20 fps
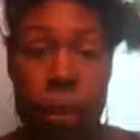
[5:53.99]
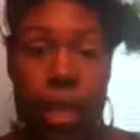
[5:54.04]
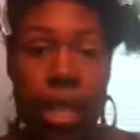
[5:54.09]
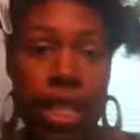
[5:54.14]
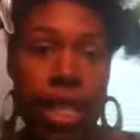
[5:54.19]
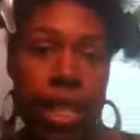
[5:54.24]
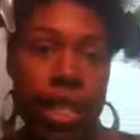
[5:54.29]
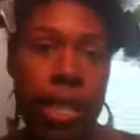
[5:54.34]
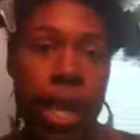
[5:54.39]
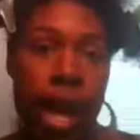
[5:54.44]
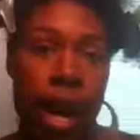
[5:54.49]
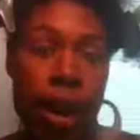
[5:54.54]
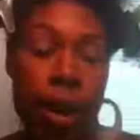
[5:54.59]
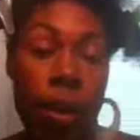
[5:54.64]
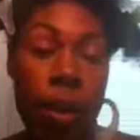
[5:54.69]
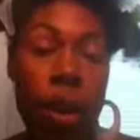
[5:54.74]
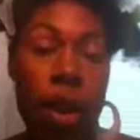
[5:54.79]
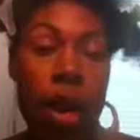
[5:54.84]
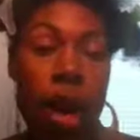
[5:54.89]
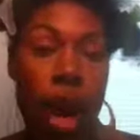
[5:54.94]
but this is
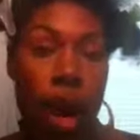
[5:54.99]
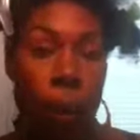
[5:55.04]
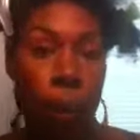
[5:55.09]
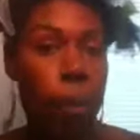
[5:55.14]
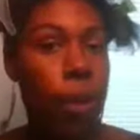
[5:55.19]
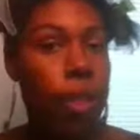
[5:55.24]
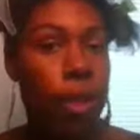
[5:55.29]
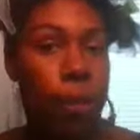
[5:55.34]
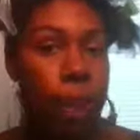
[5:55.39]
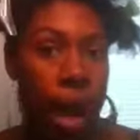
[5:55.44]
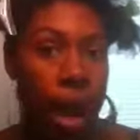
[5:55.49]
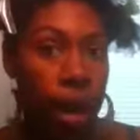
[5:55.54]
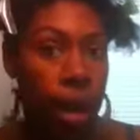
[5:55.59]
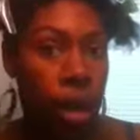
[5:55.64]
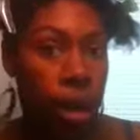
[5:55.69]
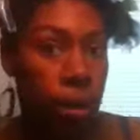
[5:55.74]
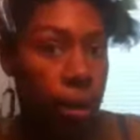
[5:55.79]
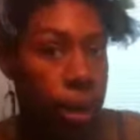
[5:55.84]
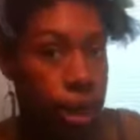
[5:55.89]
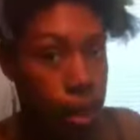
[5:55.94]
how I wore the back,
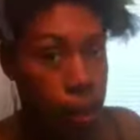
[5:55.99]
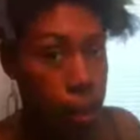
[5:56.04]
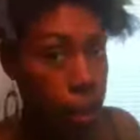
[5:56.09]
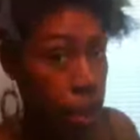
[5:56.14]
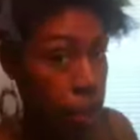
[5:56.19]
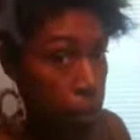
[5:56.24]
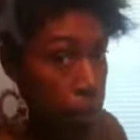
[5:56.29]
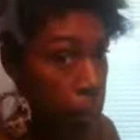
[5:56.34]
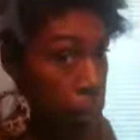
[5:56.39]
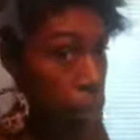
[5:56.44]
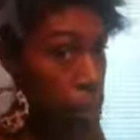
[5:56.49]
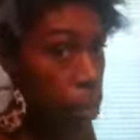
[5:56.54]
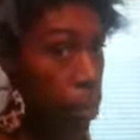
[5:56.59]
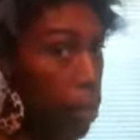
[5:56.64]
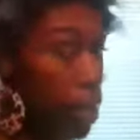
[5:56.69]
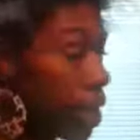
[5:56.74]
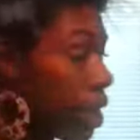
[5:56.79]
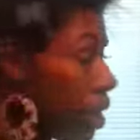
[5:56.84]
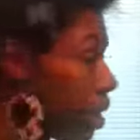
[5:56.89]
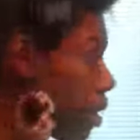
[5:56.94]
and there was a picture
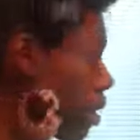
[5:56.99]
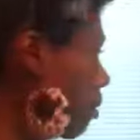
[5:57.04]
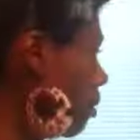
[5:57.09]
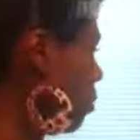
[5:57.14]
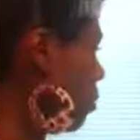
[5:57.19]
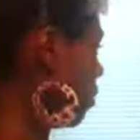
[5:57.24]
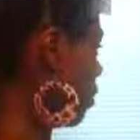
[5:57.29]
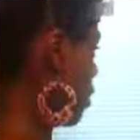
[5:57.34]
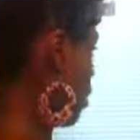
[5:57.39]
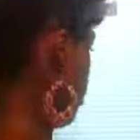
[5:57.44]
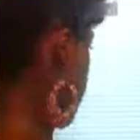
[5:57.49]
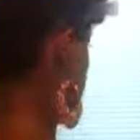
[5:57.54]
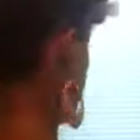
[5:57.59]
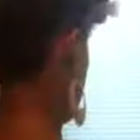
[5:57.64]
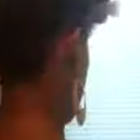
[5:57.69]
on there.